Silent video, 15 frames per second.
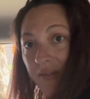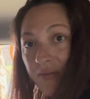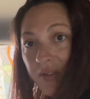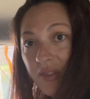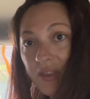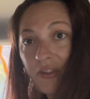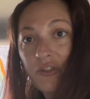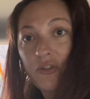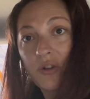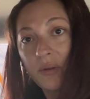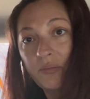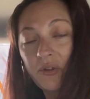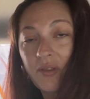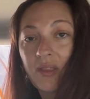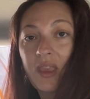for this
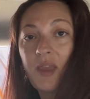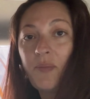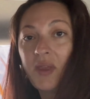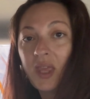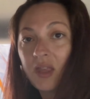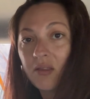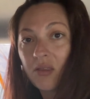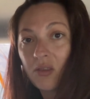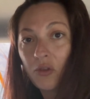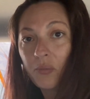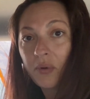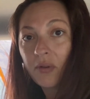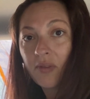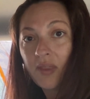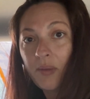trip. Just keeping it
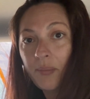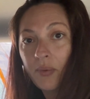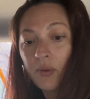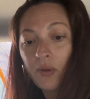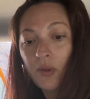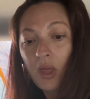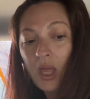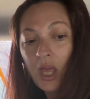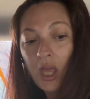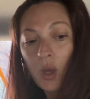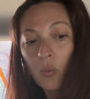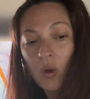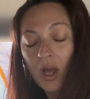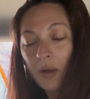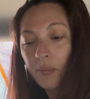super simple
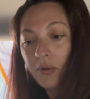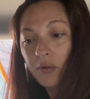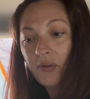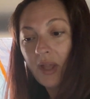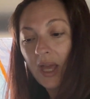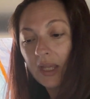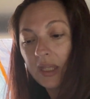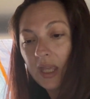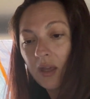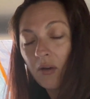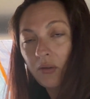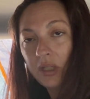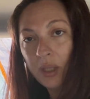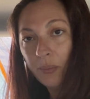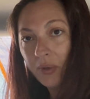while boondocking,
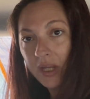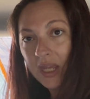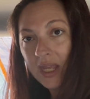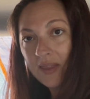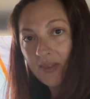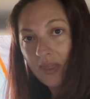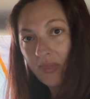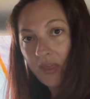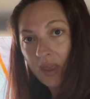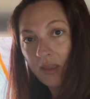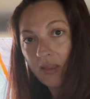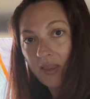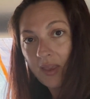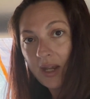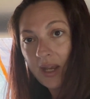only bringing the
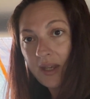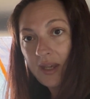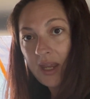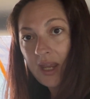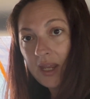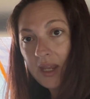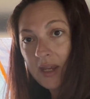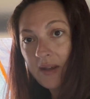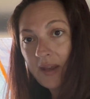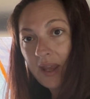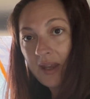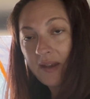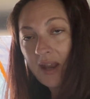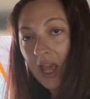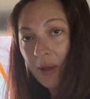things that I need
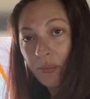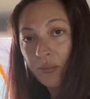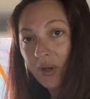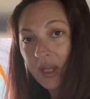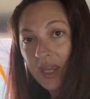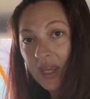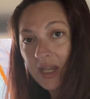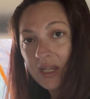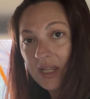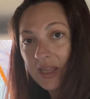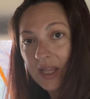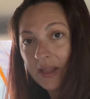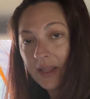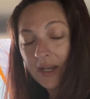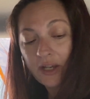and not bringing
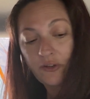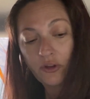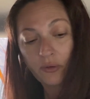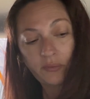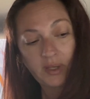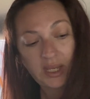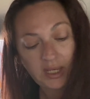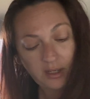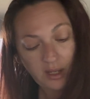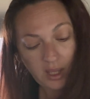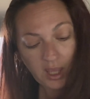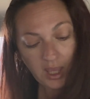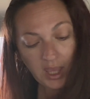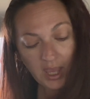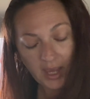anything that I don't need.
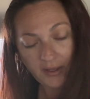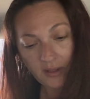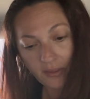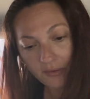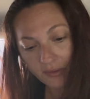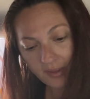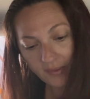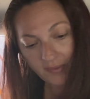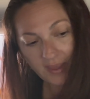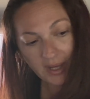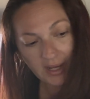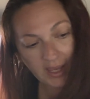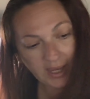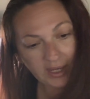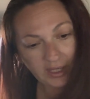Another thing
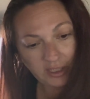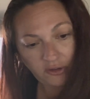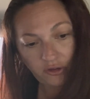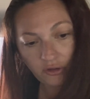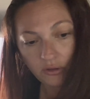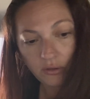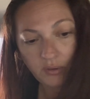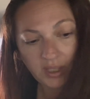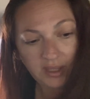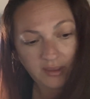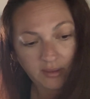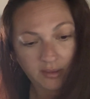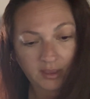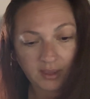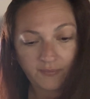that I do
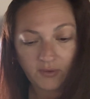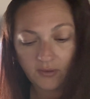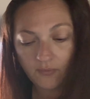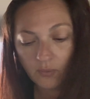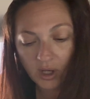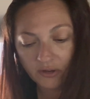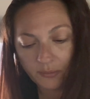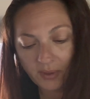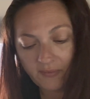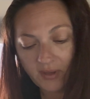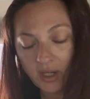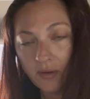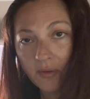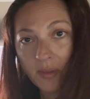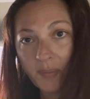is, if you've watched my
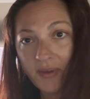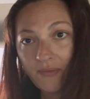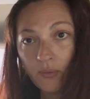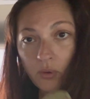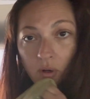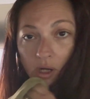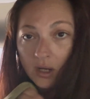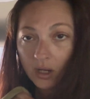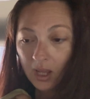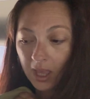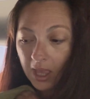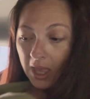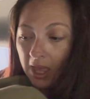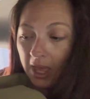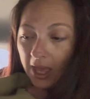videos before,
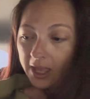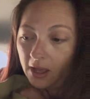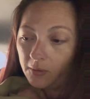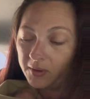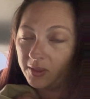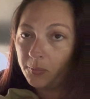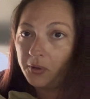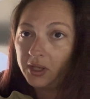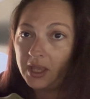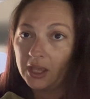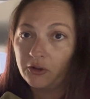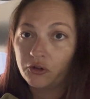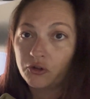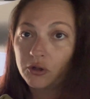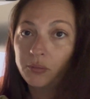I always put
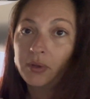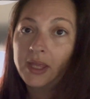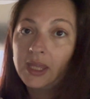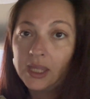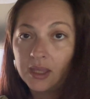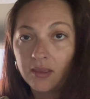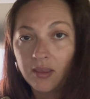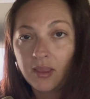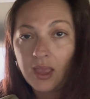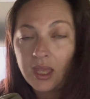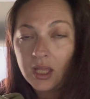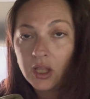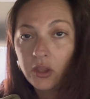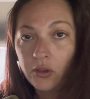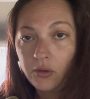extra blankets
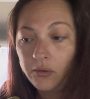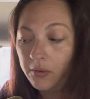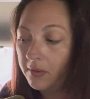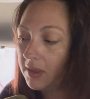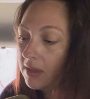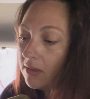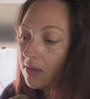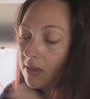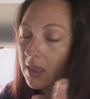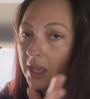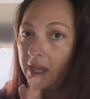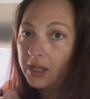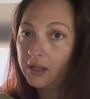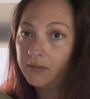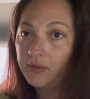and clothes
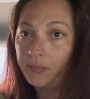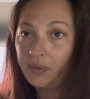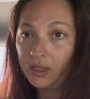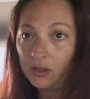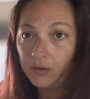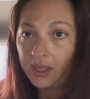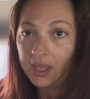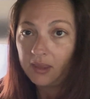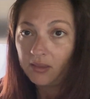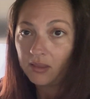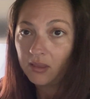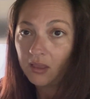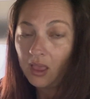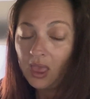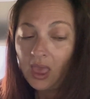inside of a
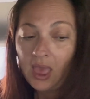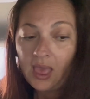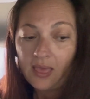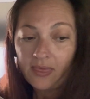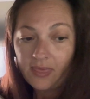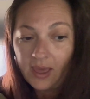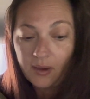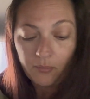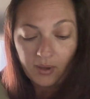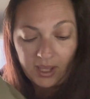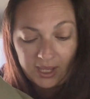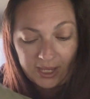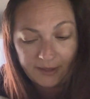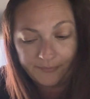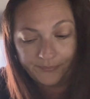pillowcase. That
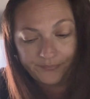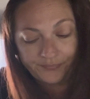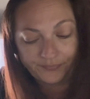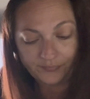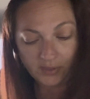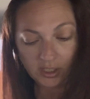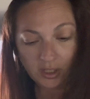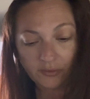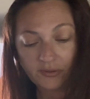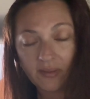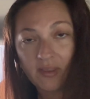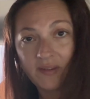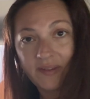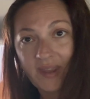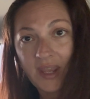way, you know, it
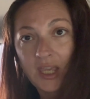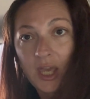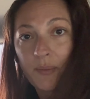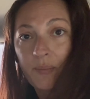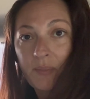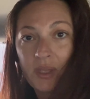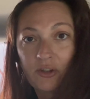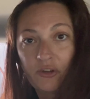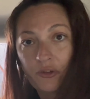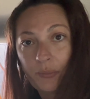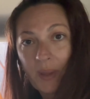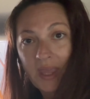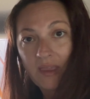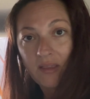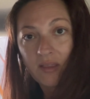doesn't take up much
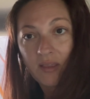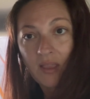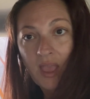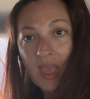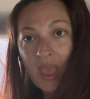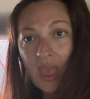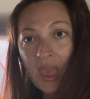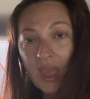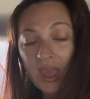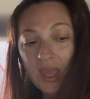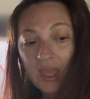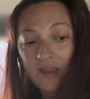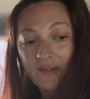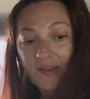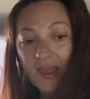space,
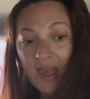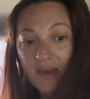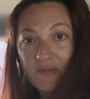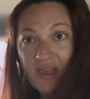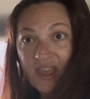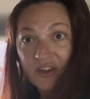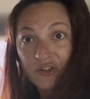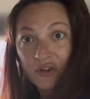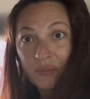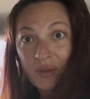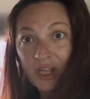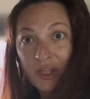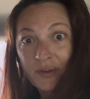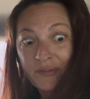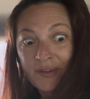and I have an extra
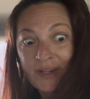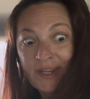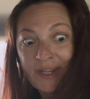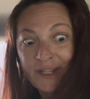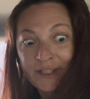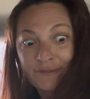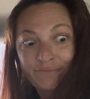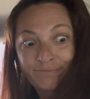pillow if I need it.